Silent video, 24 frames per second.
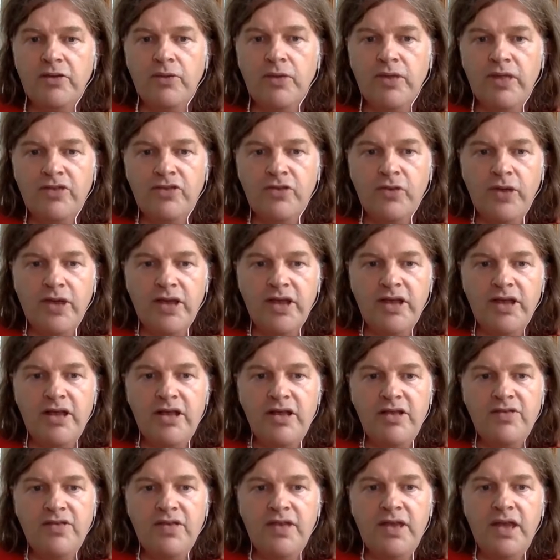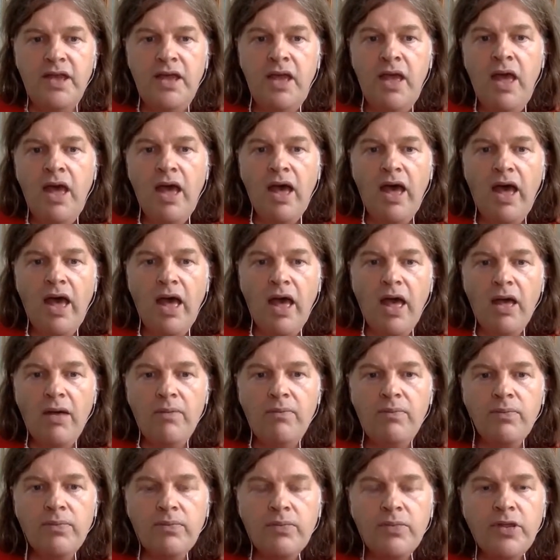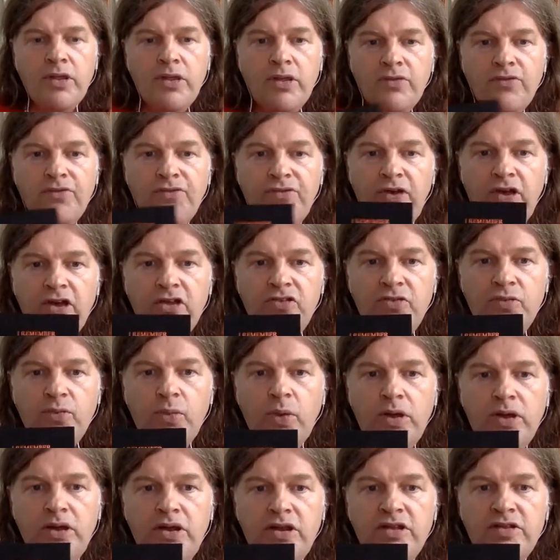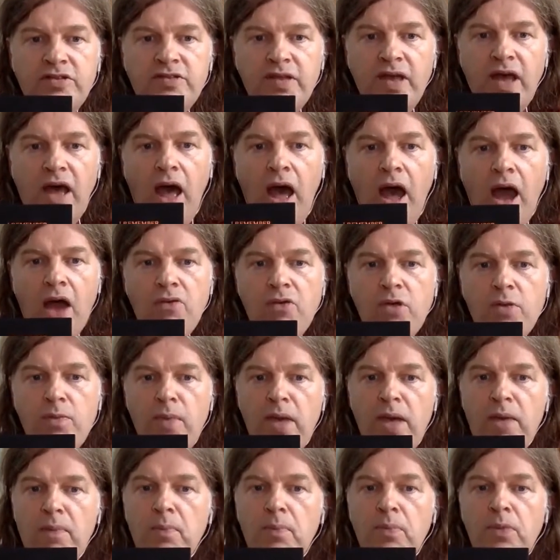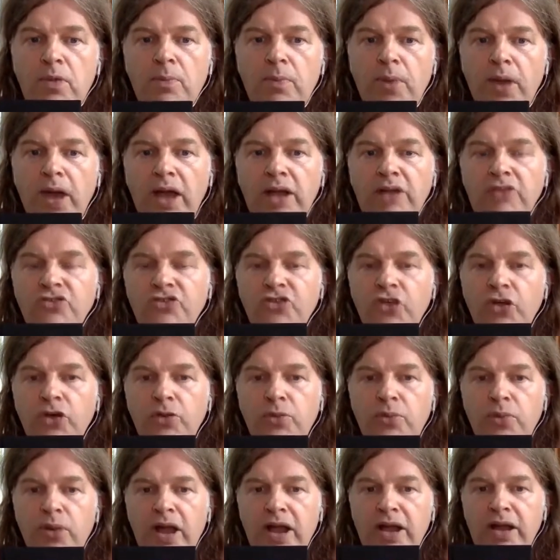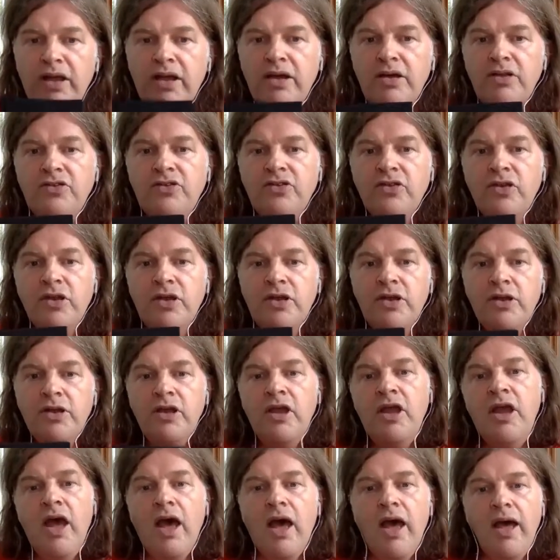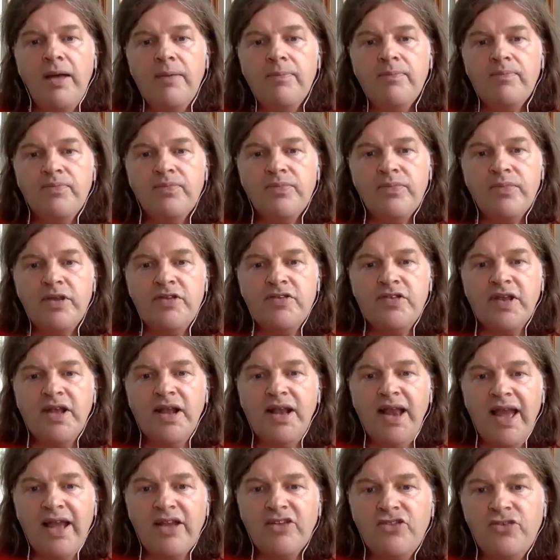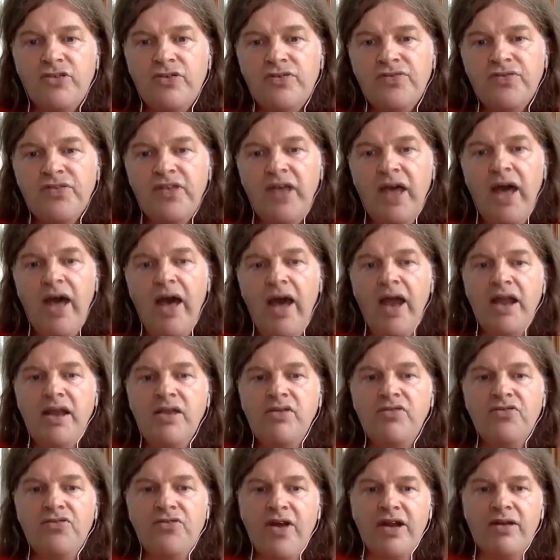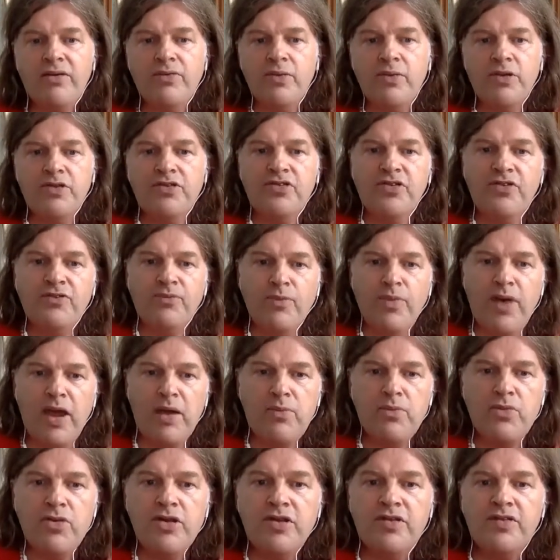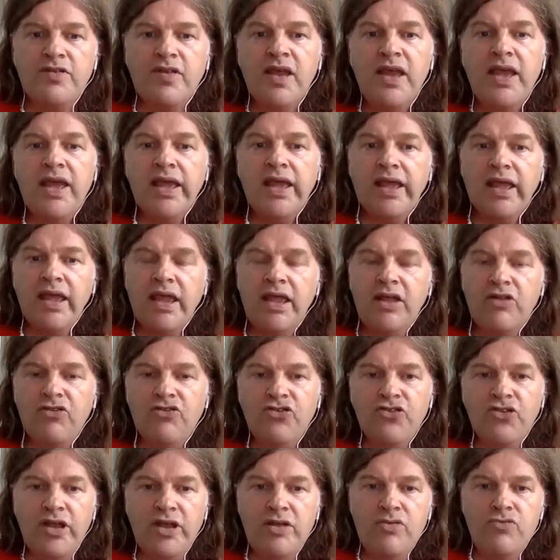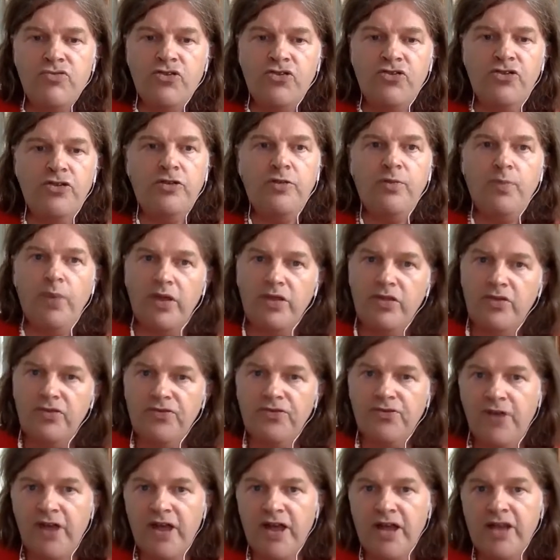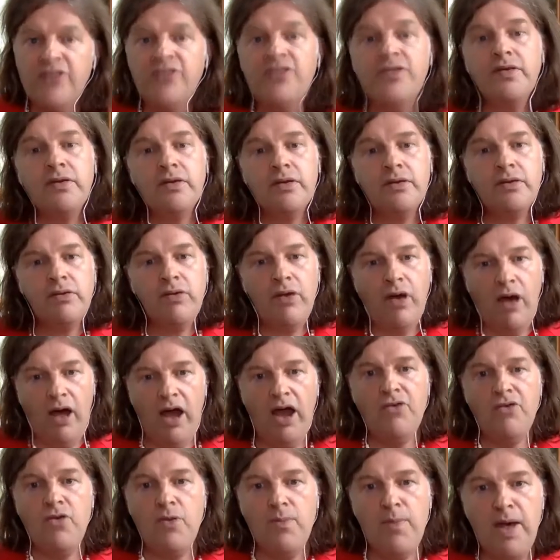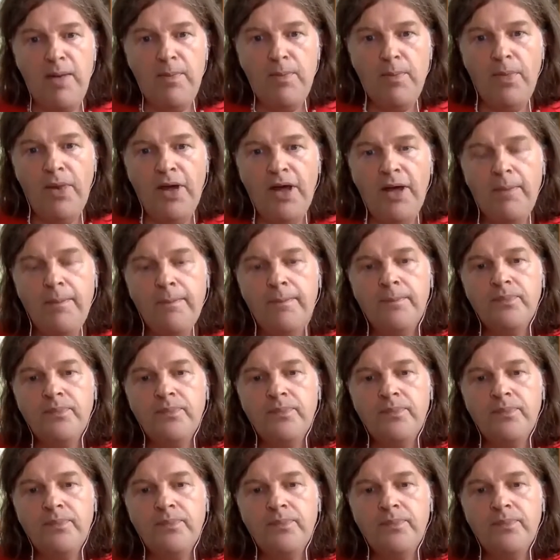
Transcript: Well, that's quite easy. First one is I Remember by Jo Brainard. It's a collection of tiny fragments of memories, each introduced by the phrase, I remember.